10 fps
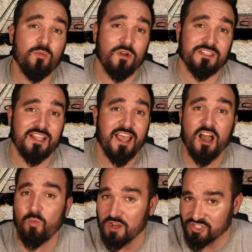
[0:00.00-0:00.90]
wasn't there.
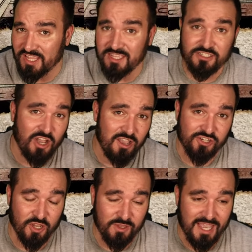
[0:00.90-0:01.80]
I watched the entire
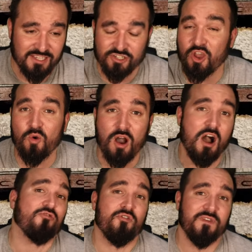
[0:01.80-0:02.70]
showcase. No
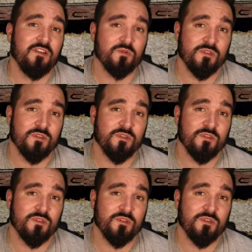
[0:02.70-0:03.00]
ARK reveals were